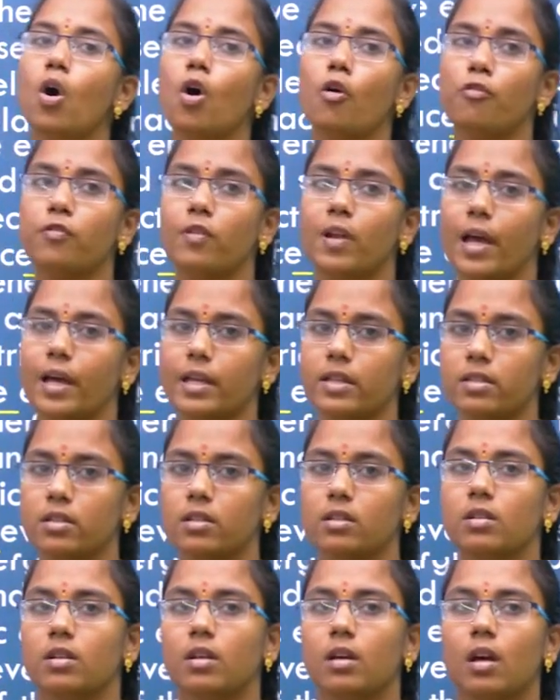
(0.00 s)
of light,
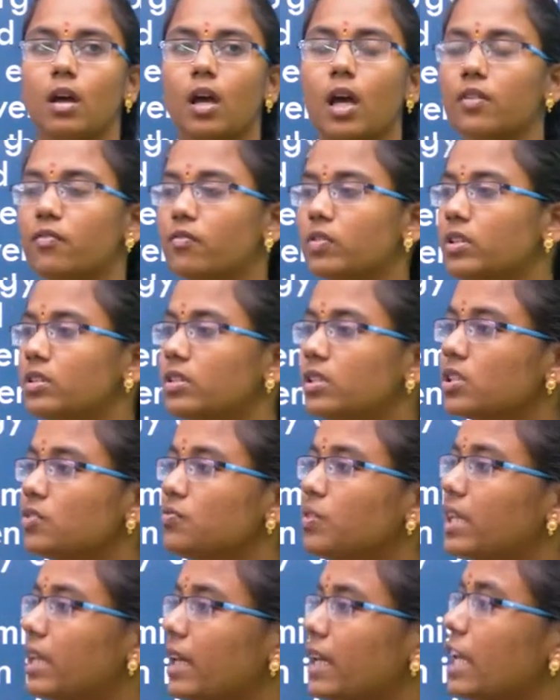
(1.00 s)
and with this
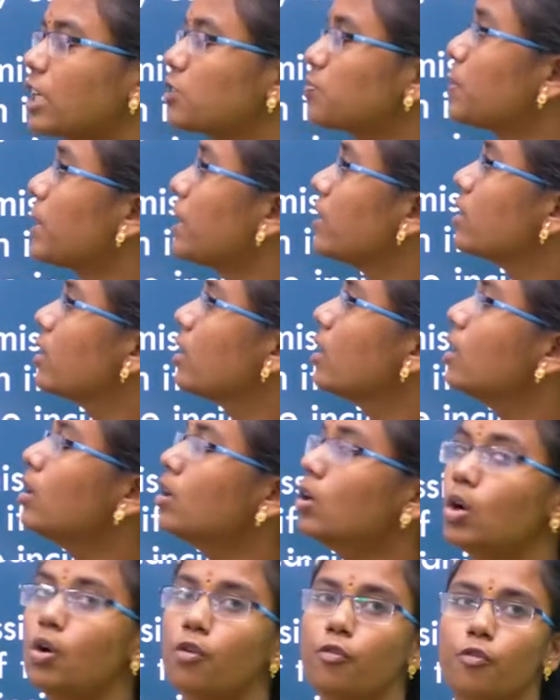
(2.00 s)
we can explain
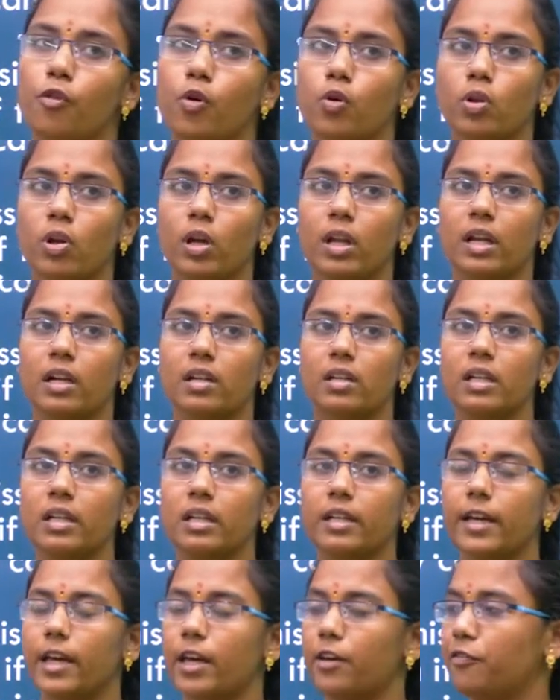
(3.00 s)
the
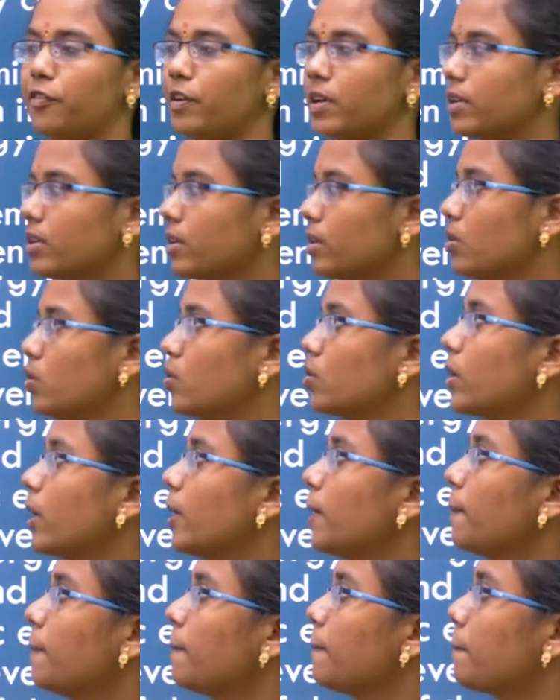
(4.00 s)
photoelectric effect,
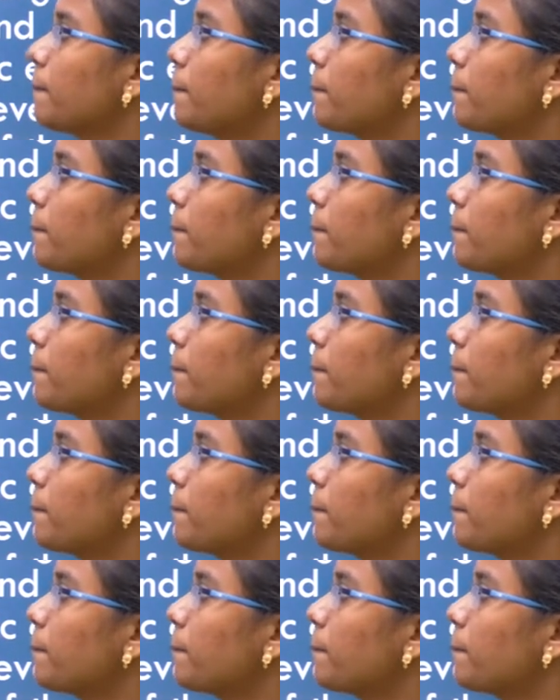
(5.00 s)
okay.